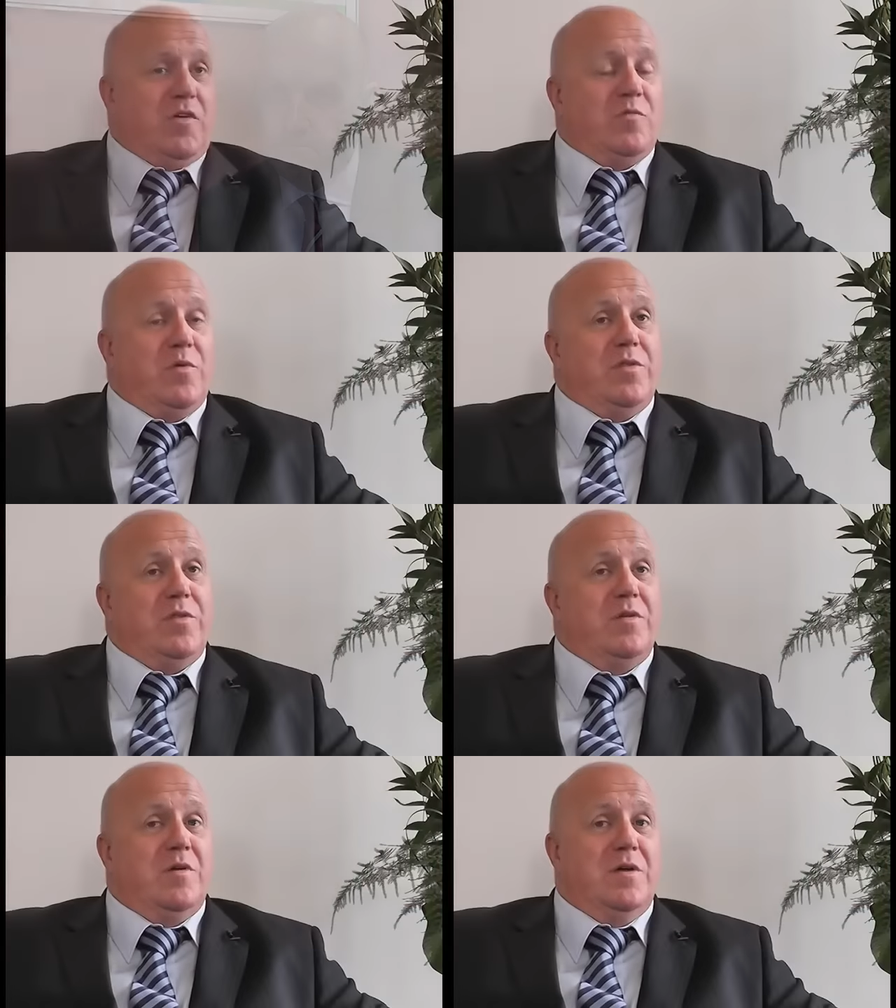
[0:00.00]
6
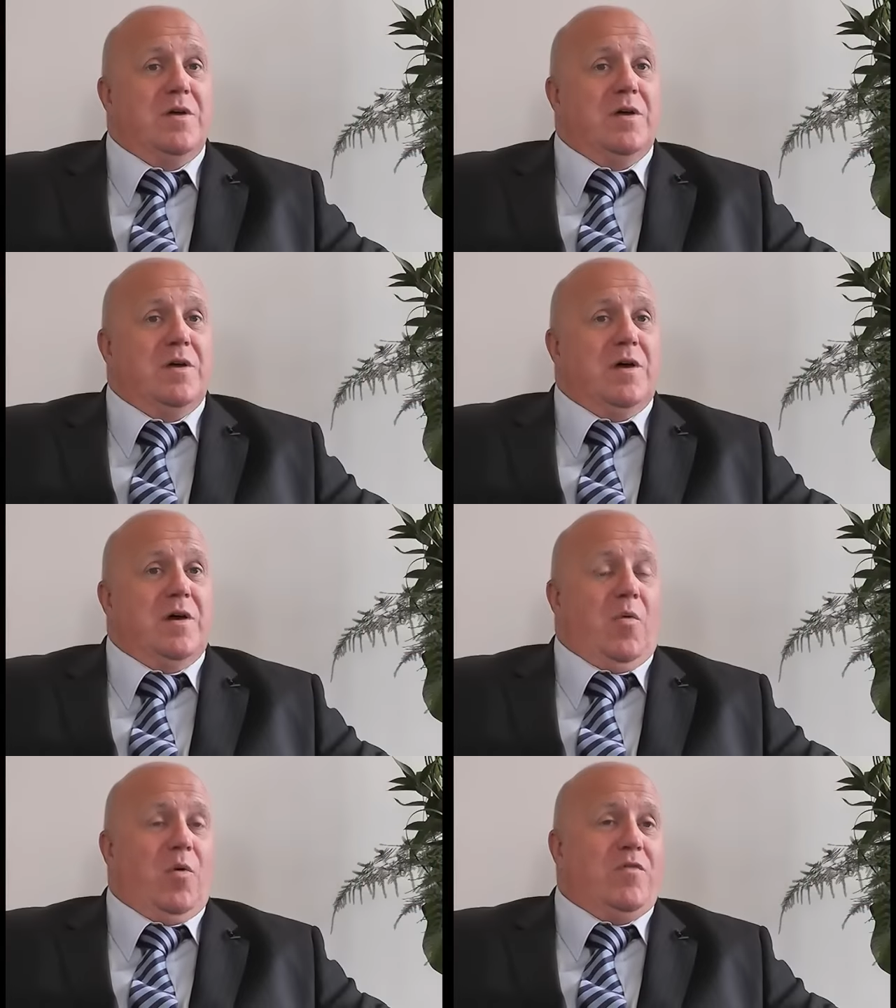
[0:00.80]
months
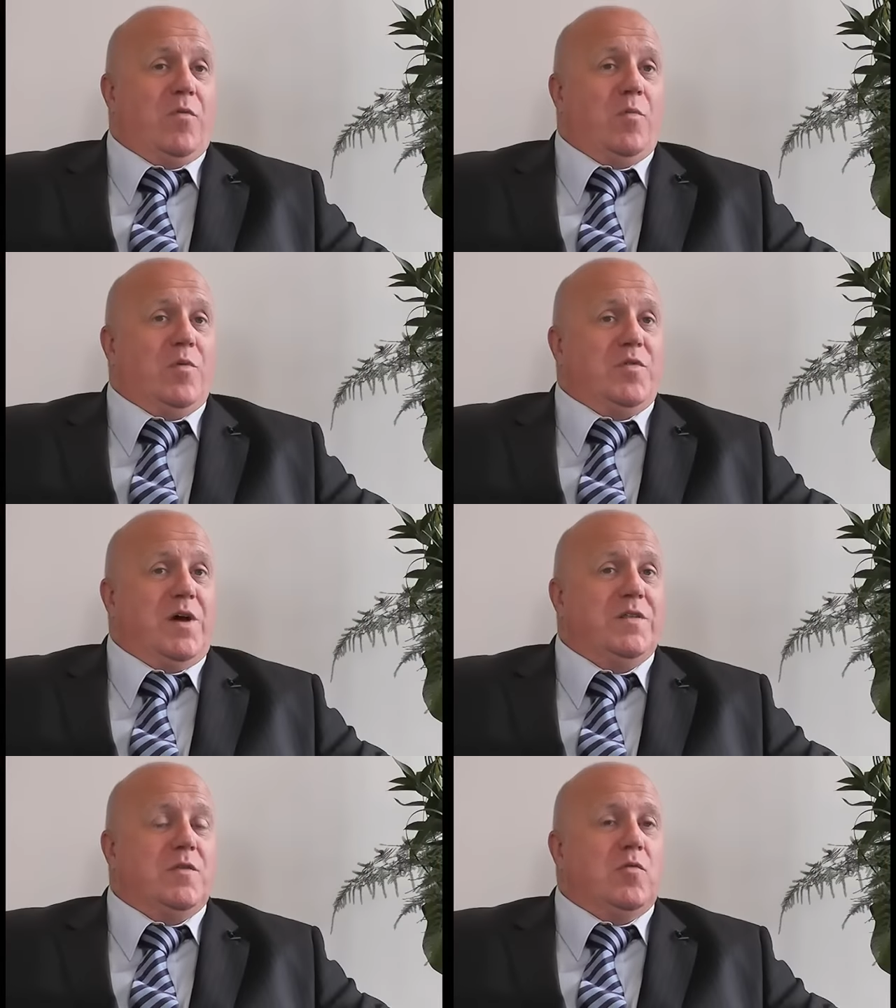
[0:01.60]
away from when we
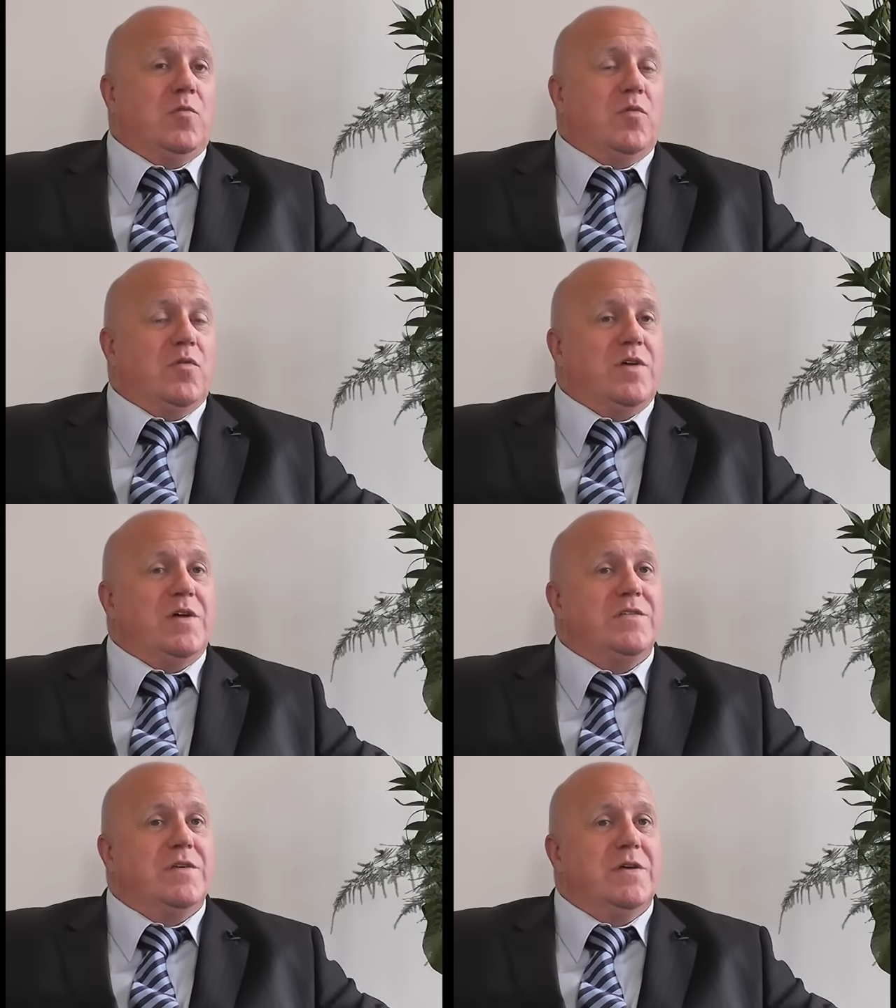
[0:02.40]
started the whole
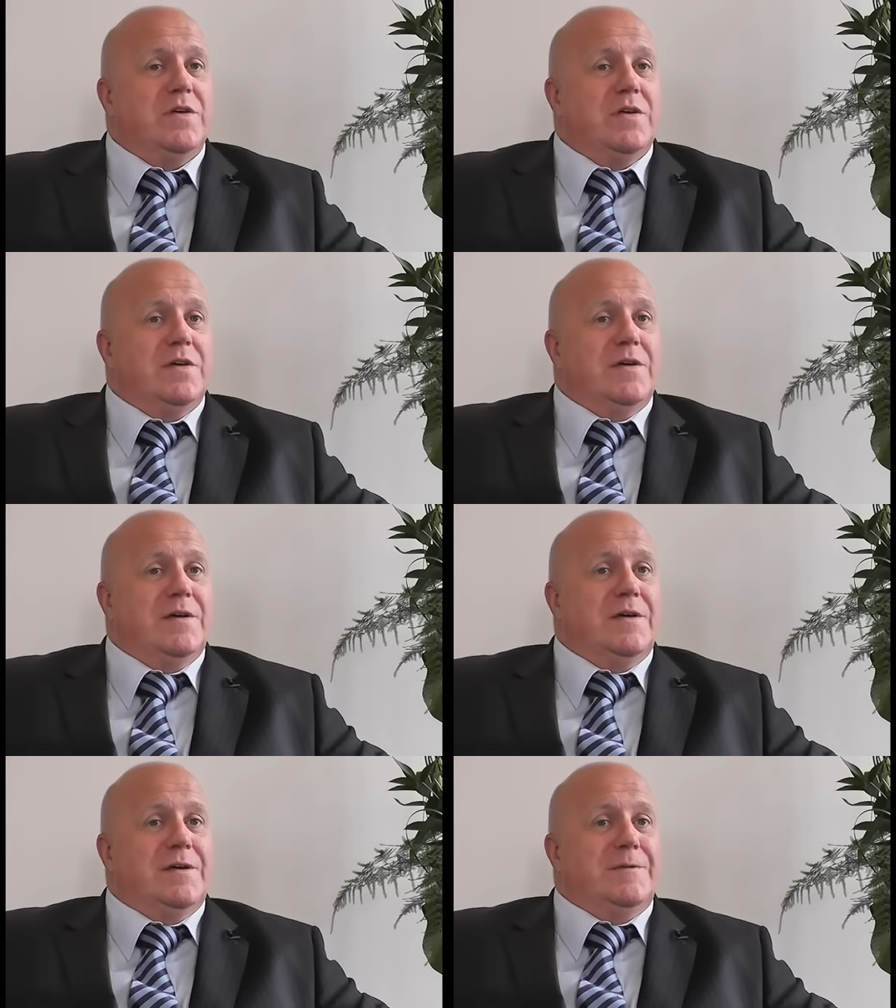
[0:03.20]
process,
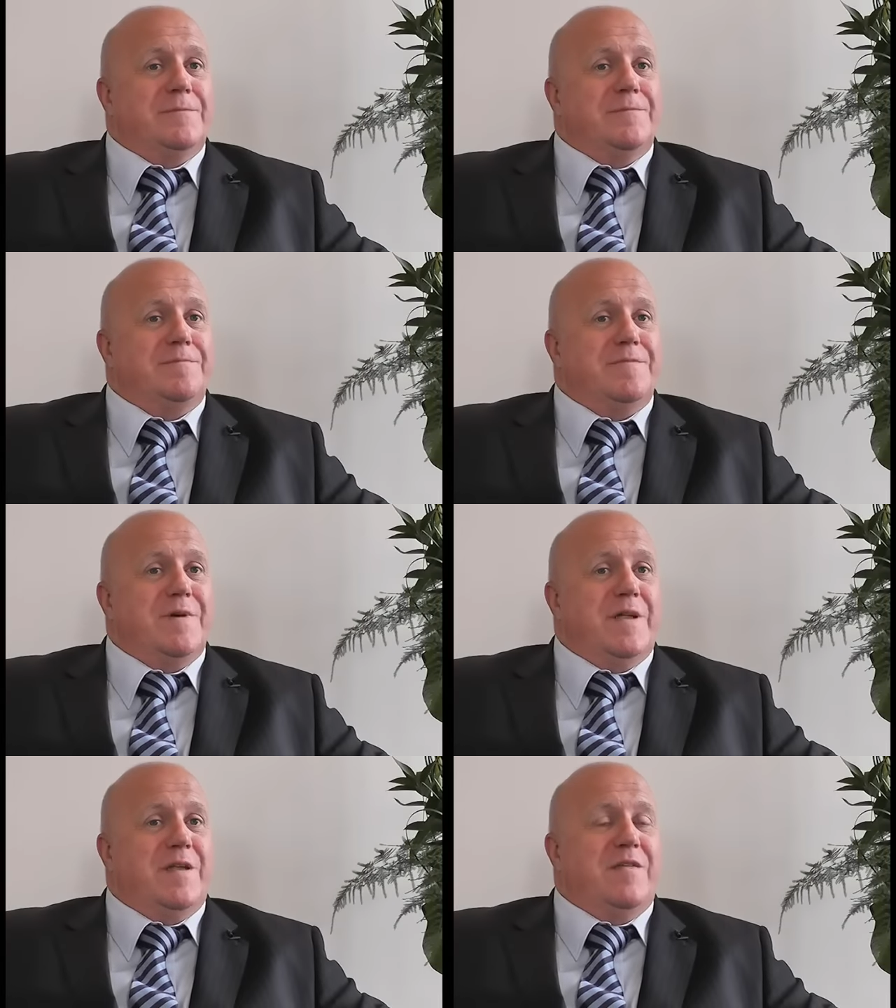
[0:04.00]
and
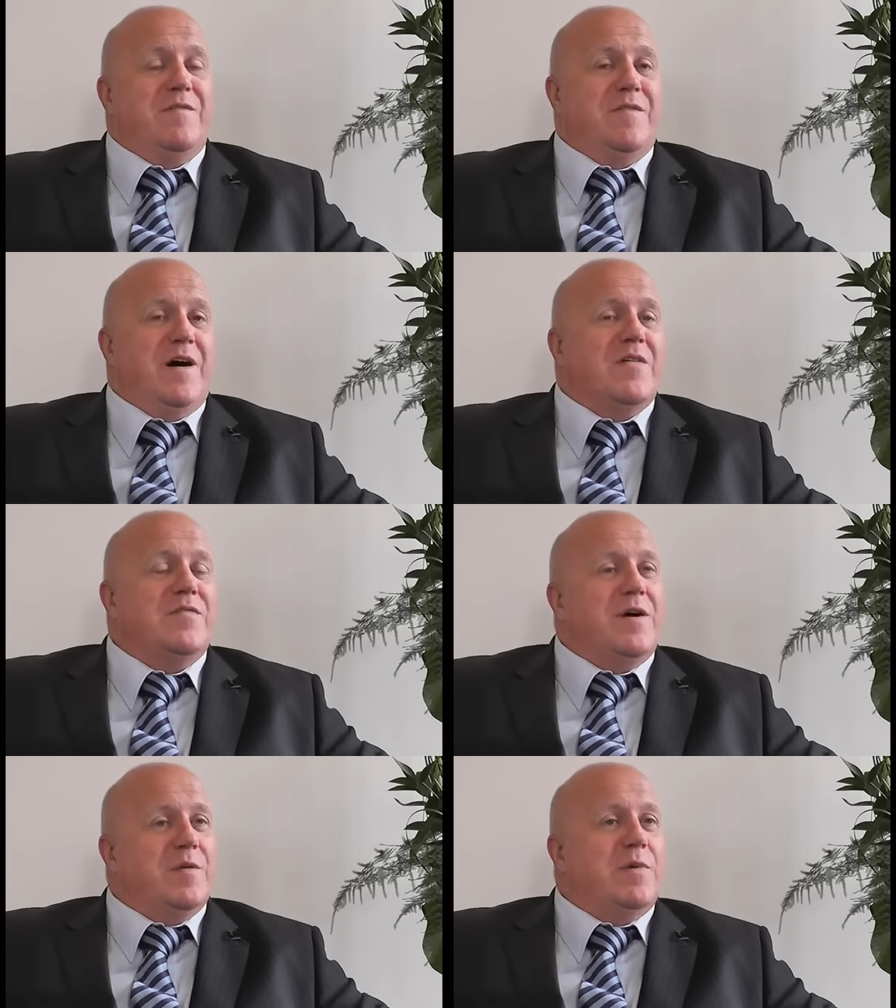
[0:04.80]
in far,
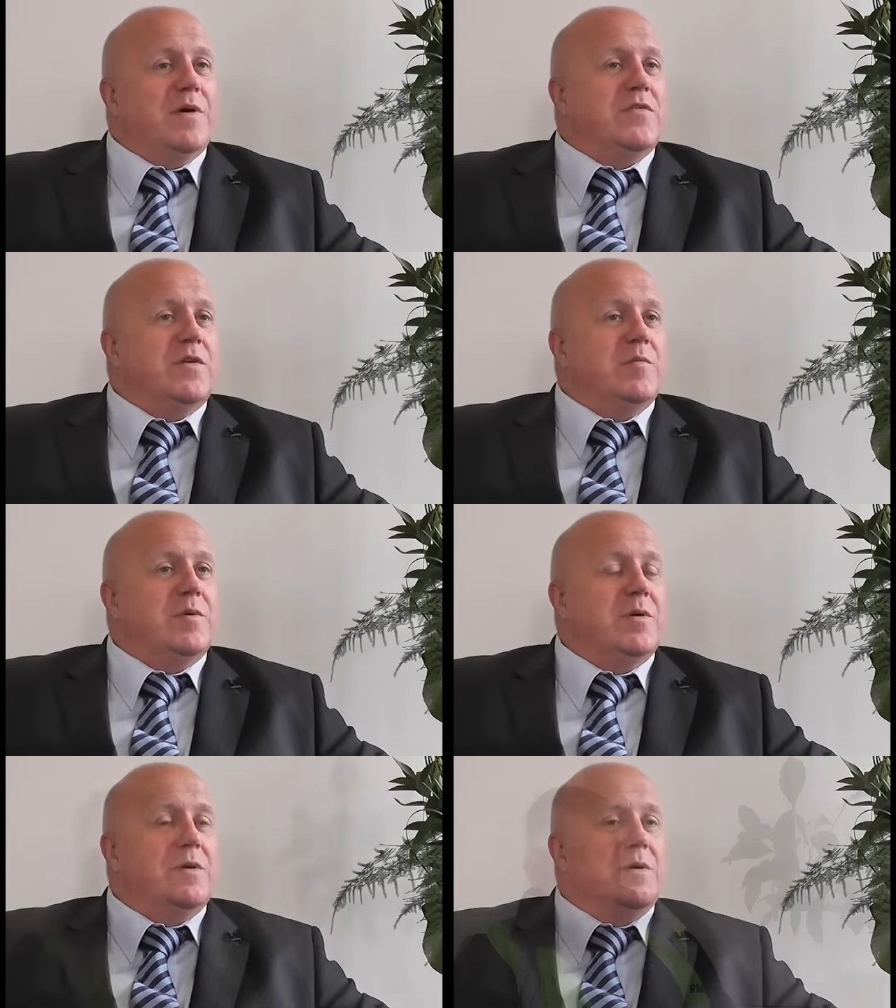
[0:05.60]
far better shape.